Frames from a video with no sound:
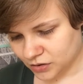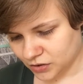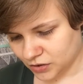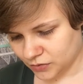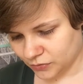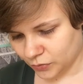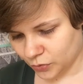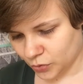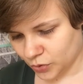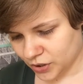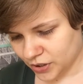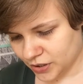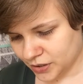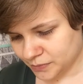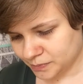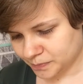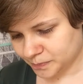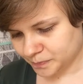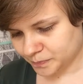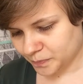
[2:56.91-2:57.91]
good
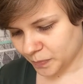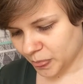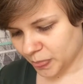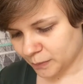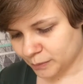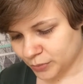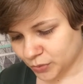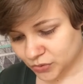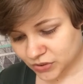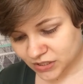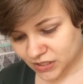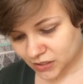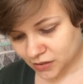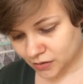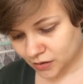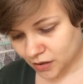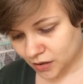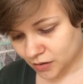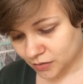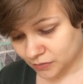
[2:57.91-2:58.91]
for
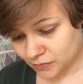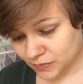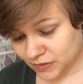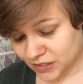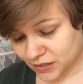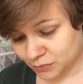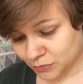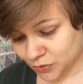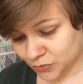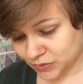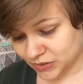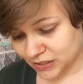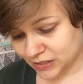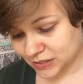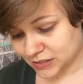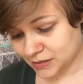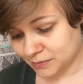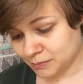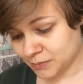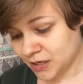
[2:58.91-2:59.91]
boosting the immune
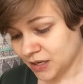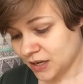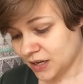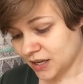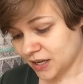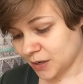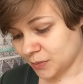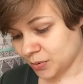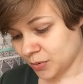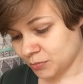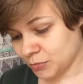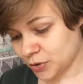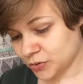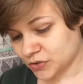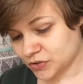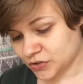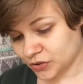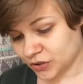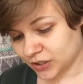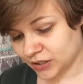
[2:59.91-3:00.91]
system. It
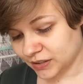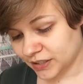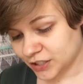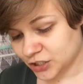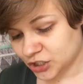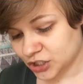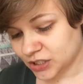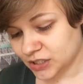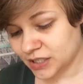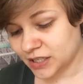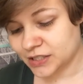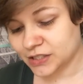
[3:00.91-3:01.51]
promotes circulation.